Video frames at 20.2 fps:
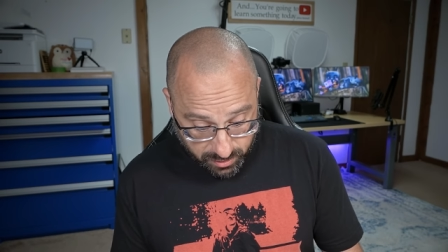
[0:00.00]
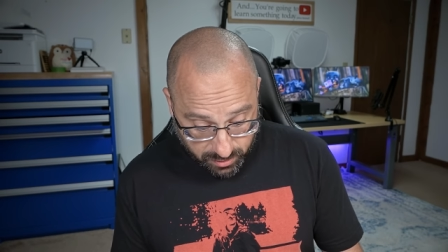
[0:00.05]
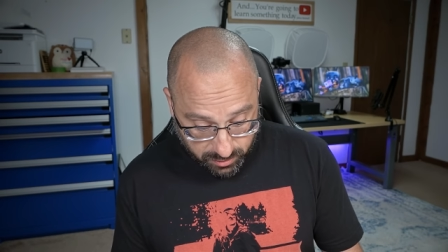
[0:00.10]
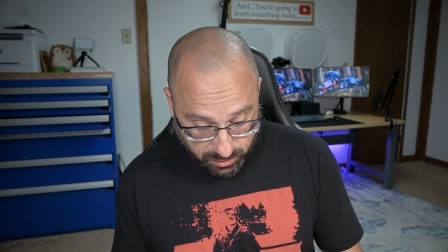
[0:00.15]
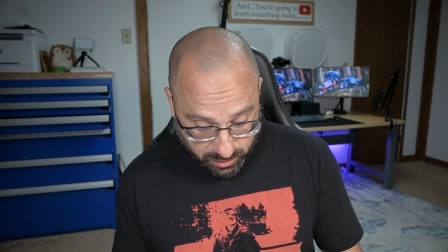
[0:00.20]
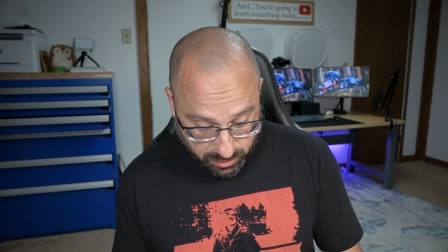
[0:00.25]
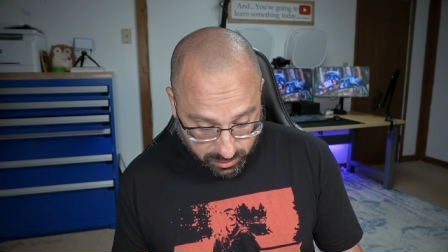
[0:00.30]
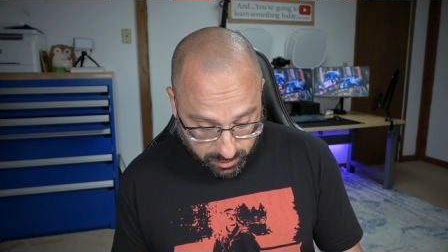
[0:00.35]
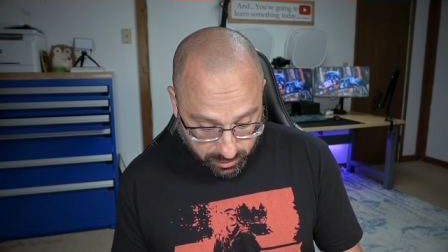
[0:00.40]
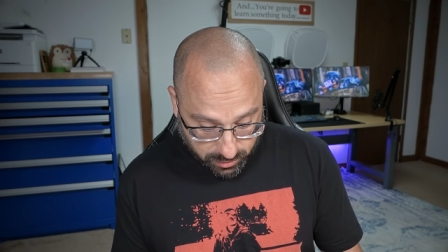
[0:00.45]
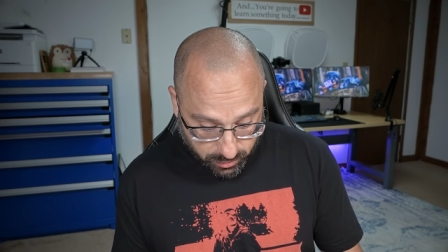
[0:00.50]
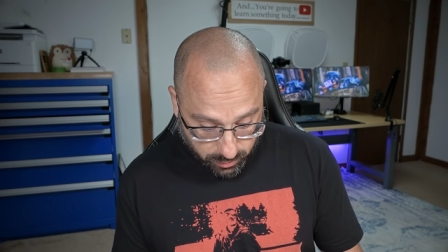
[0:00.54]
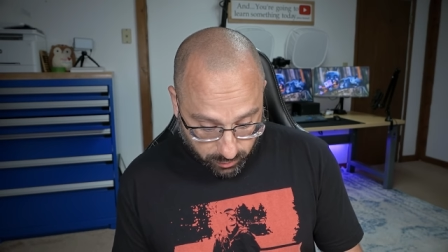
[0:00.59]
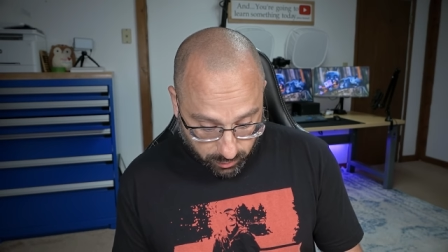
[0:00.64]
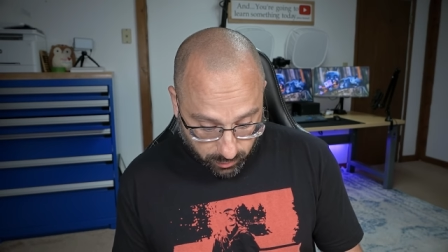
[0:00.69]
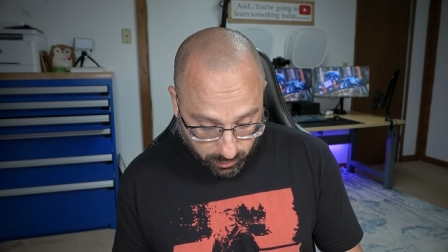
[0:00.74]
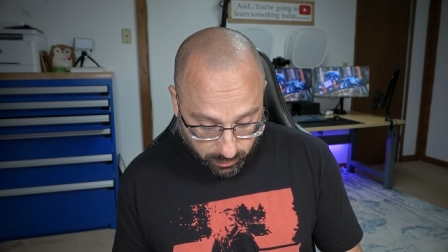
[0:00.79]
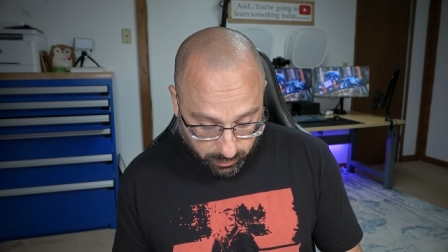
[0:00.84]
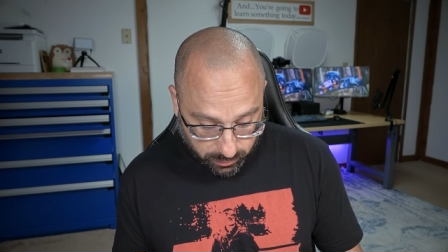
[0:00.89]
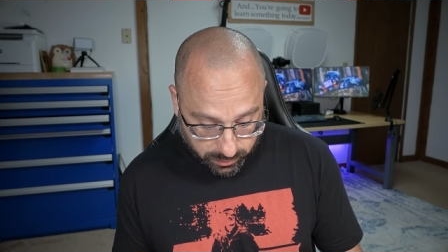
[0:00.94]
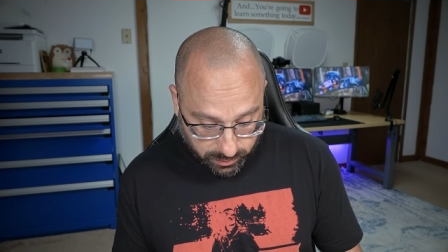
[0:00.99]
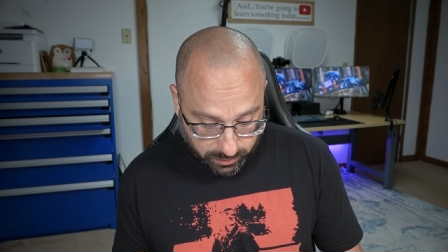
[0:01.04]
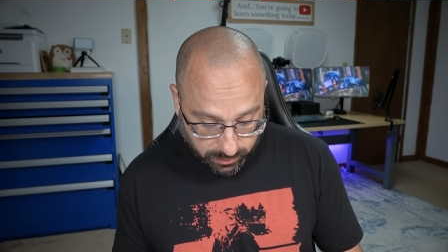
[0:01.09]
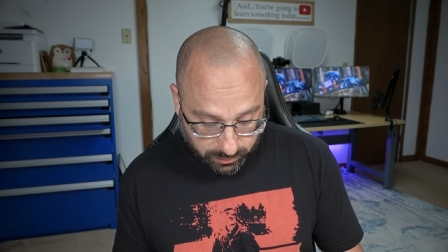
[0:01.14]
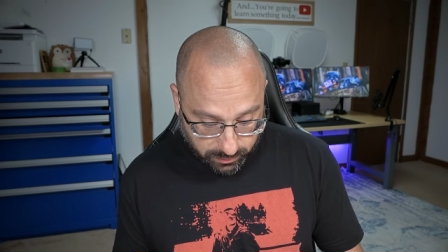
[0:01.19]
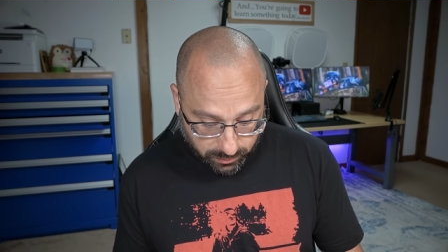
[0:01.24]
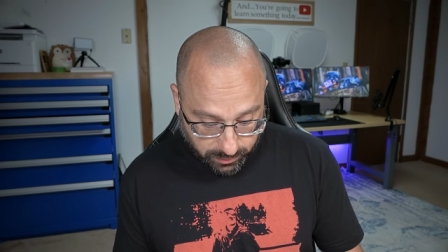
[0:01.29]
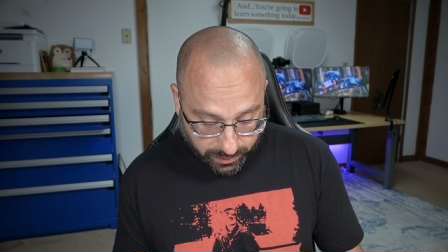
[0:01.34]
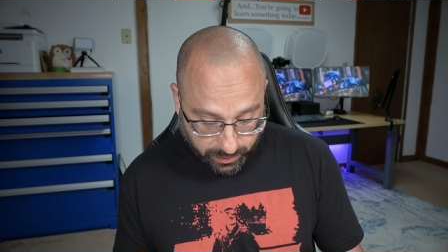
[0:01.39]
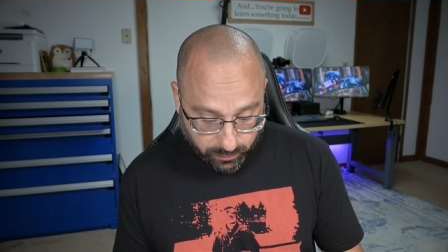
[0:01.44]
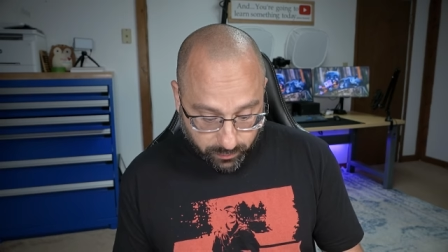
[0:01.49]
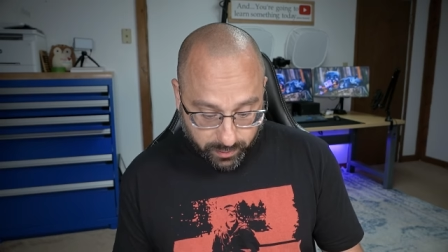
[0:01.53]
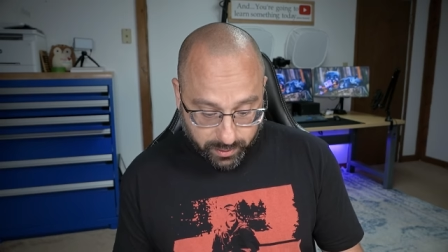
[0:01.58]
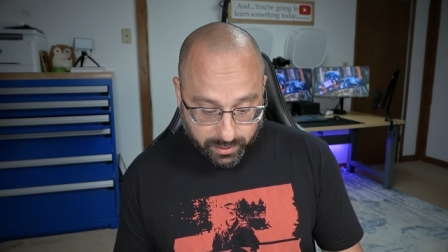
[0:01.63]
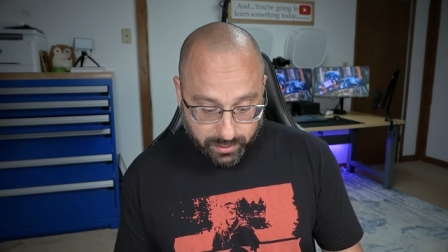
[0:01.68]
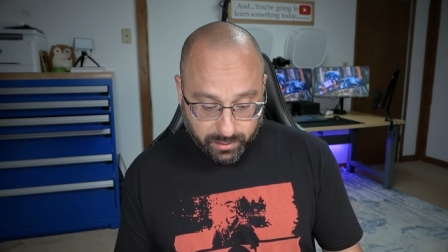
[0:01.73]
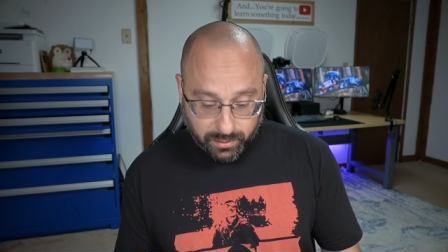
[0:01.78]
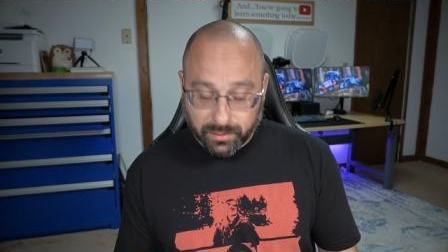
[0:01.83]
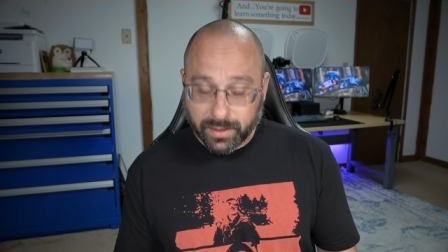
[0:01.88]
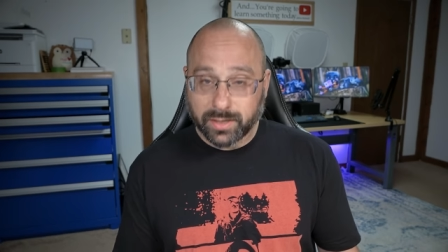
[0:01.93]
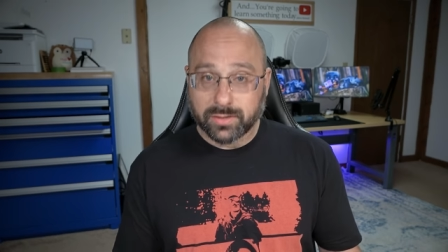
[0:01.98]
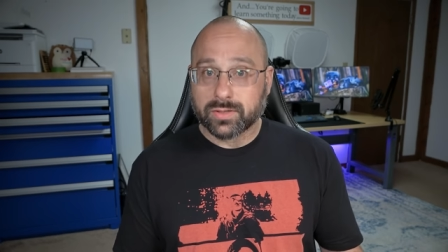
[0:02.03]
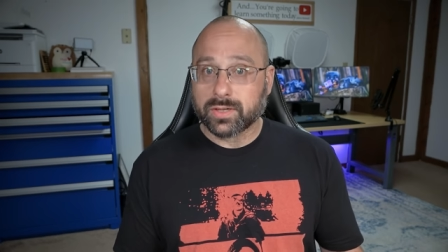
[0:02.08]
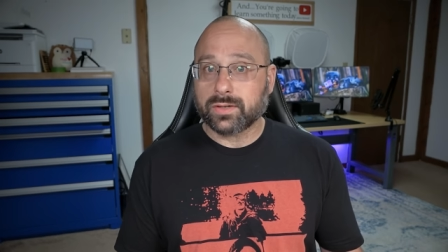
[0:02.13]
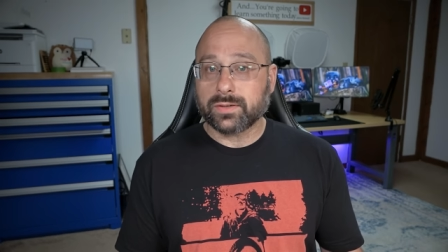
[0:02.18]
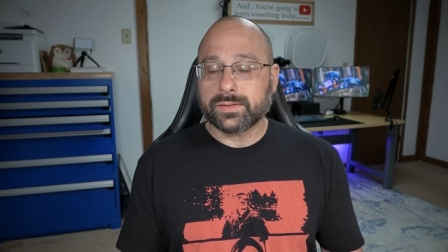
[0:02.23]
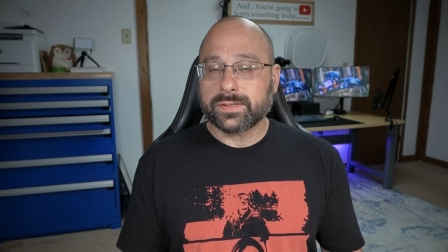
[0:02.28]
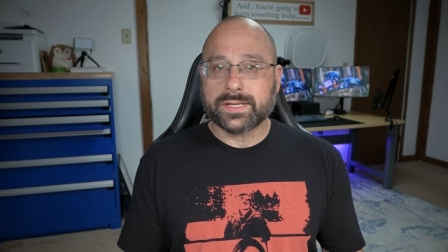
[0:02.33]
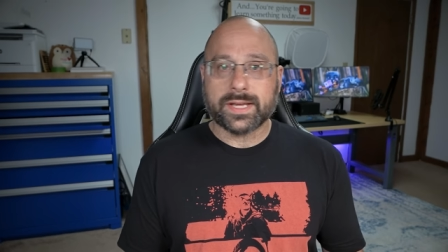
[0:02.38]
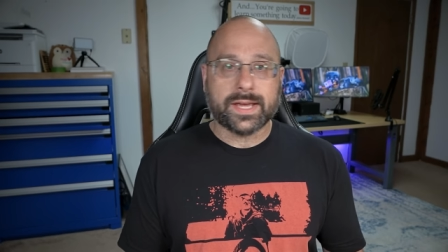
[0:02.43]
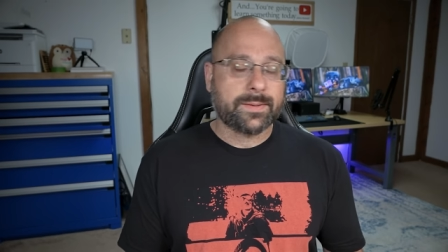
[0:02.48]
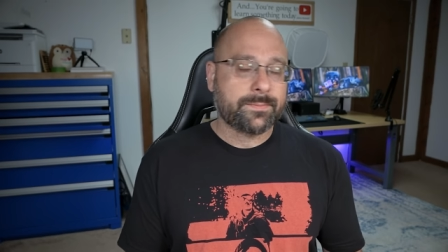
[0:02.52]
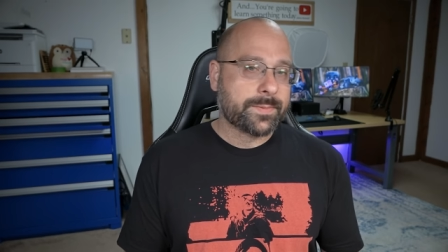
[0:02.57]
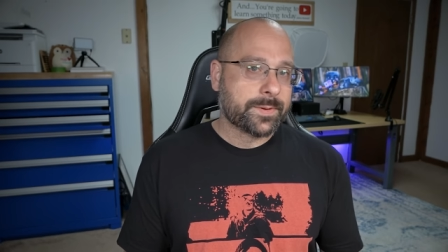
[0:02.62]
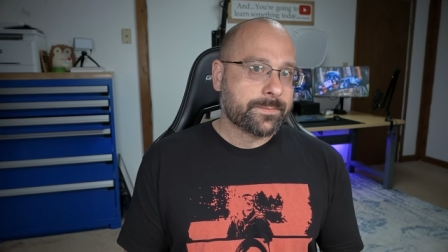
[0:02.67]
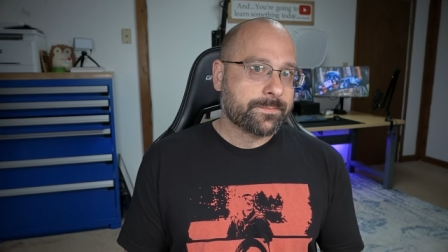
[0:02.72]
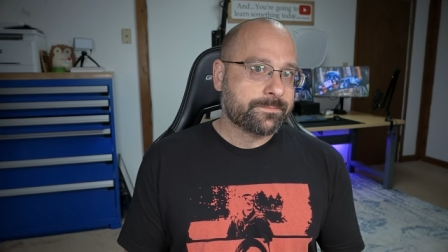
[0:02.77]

just good old liquid electrical tape.